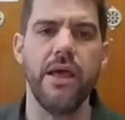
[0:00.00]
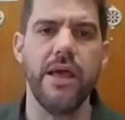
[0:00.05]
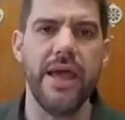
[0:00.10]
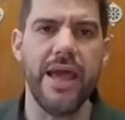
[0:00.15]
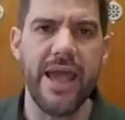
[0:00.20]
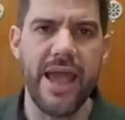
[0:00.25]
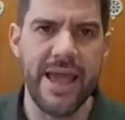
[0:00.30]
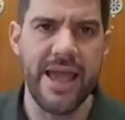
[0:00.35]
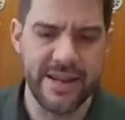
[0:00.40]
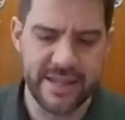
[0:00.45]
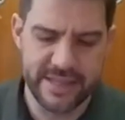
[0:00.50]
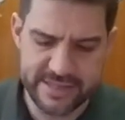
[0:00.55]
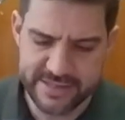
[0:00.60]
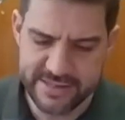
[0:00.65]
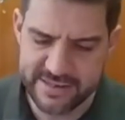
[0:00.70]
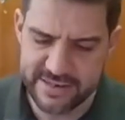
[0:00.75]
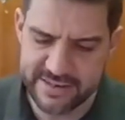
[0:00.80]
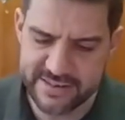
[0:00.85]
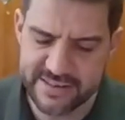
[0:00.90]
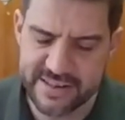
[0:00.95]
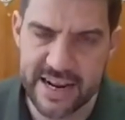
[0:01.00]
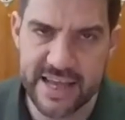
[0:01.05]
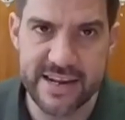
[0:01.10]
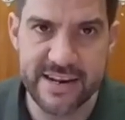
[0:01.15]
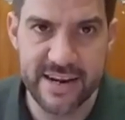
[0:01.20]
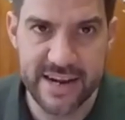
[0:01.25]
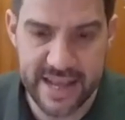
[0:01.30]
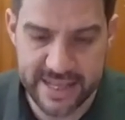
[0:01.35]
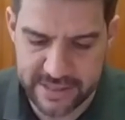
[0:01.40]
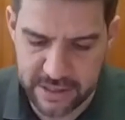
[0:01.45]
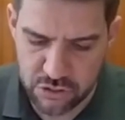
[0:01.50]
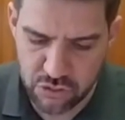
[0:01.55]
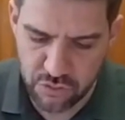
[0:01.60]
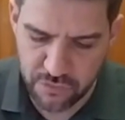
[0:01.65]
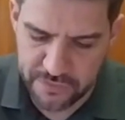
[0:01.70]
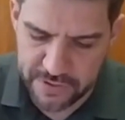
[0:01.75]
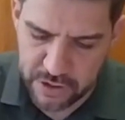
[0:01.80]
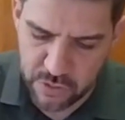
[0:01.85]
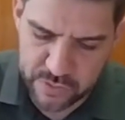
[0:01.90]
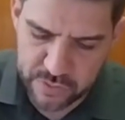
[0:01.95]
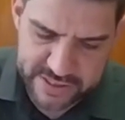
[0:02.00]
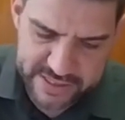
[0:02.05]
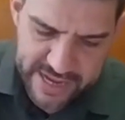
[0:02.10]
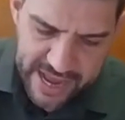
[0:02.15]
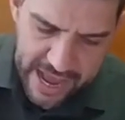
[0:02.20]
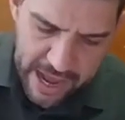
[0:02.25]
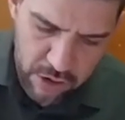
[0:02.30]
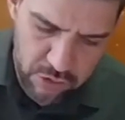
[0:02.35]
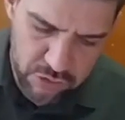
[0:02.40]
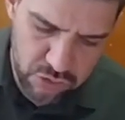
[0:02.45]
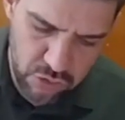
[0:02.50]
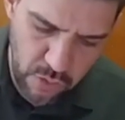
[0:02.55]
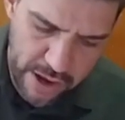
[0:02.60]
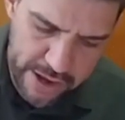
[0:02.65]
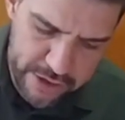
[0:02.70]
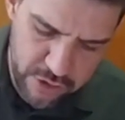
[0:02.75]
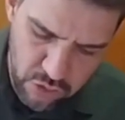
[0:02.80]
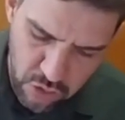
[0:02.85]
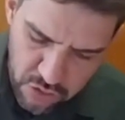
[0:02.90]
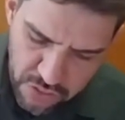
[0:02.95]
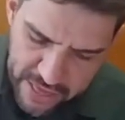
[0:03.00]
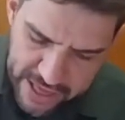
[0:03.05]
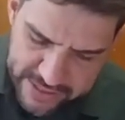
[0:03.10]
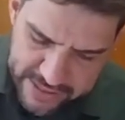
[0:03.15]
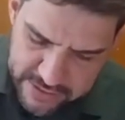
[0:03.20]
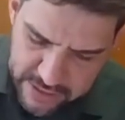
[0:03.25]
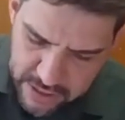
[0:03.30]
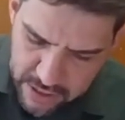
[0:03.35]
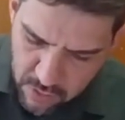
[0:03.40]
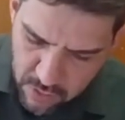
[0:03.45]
Energy is straight related to frequency. How do I know that?